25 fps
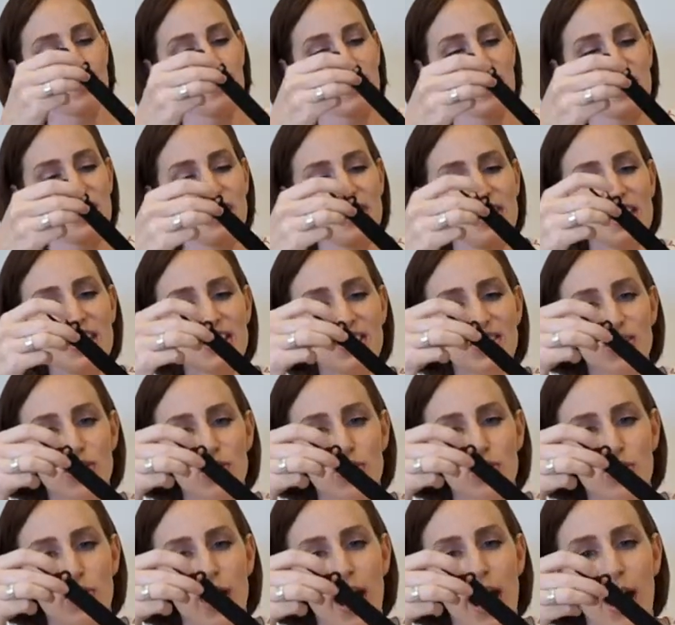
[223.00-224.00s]
These
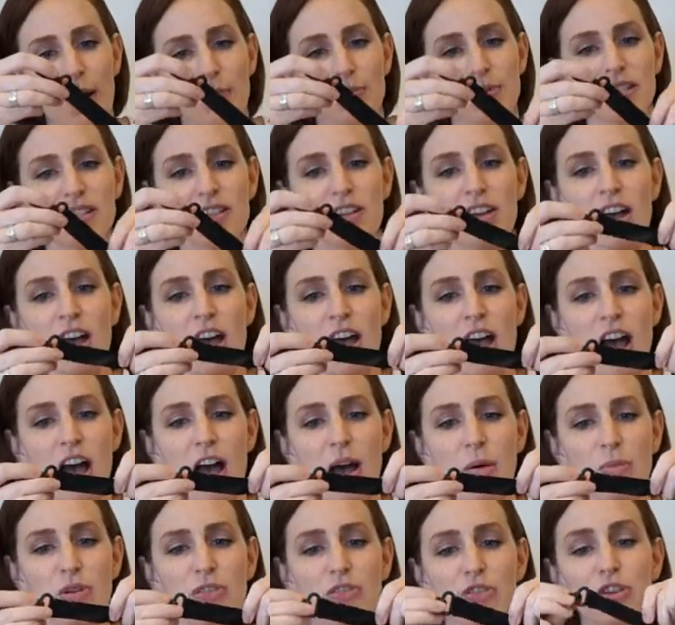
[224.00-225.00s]
straps,
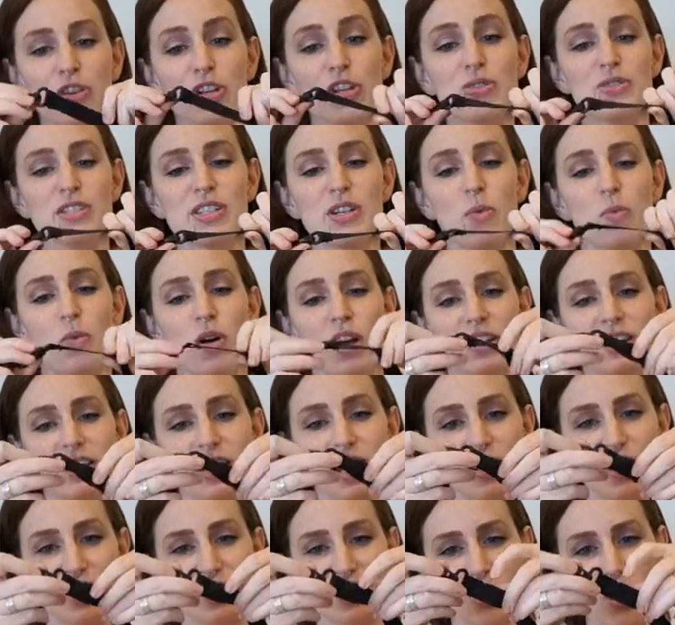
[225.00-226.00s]
we've only used it once,
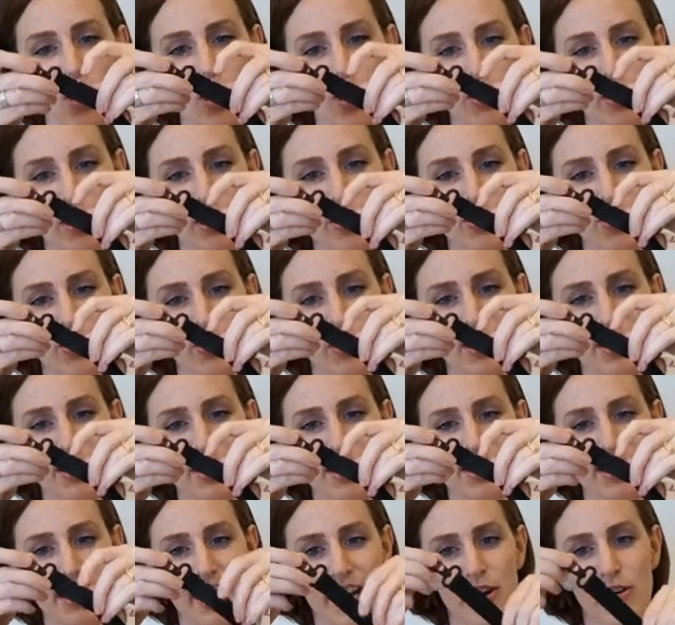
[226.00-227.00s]
and it's already starting to
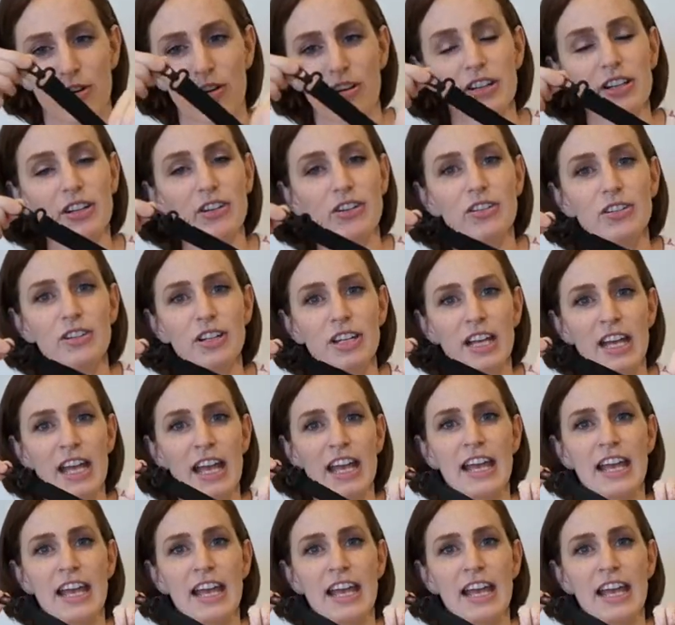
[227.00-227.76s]
tear a little.